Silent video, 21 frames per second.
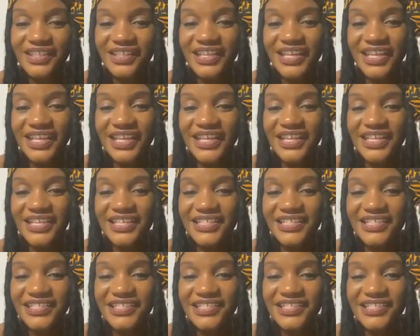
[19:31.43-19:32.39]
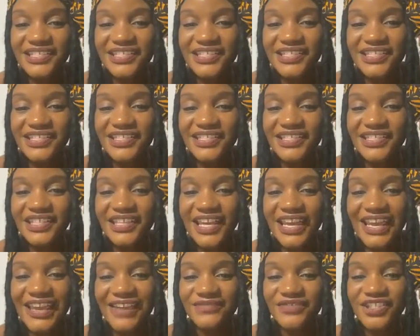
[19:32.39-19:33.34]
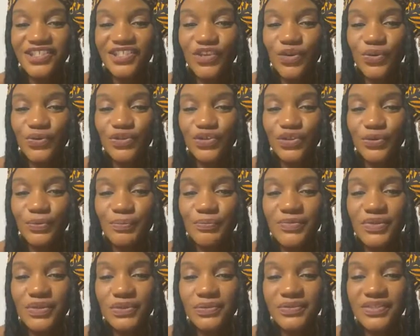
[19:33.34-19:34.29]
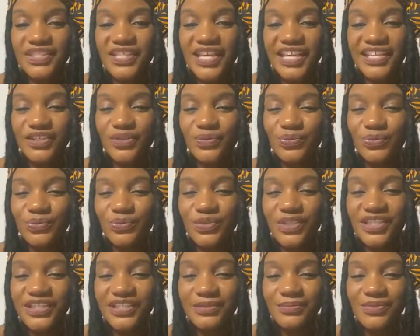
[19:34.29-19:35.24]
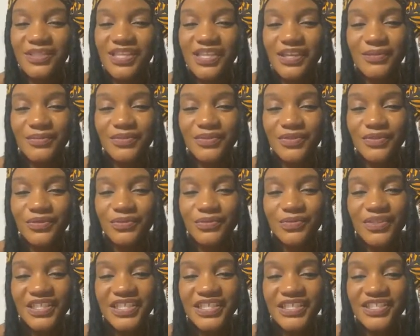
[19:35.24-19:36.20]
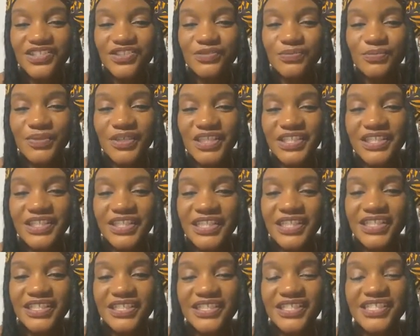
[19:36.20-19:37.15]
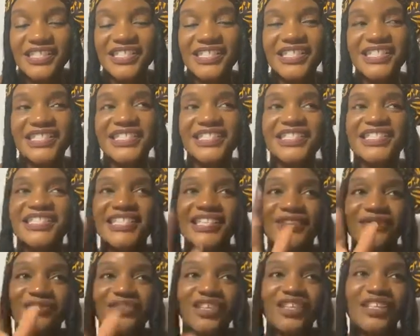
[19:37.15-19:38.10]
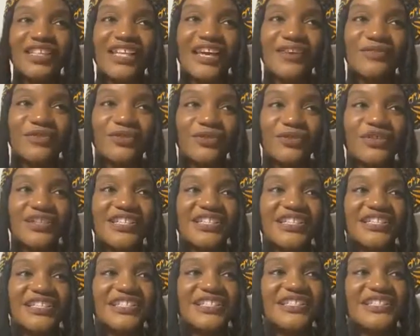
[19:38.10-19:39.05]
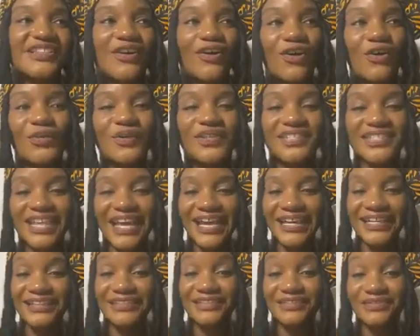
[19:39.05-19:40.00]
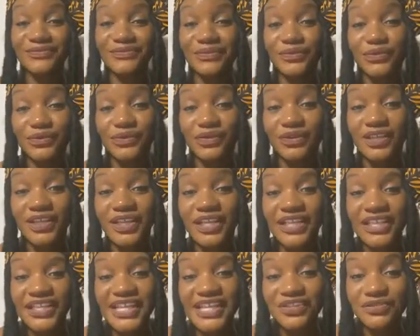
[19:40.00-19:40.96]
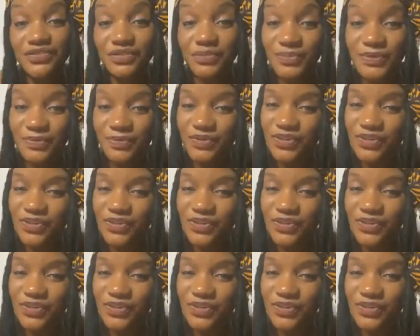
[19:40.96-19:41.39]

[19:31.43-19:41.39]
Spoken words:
And I have to know your moon sign to really be able to read you, but the sensitivity level is always heightened for Cancer people.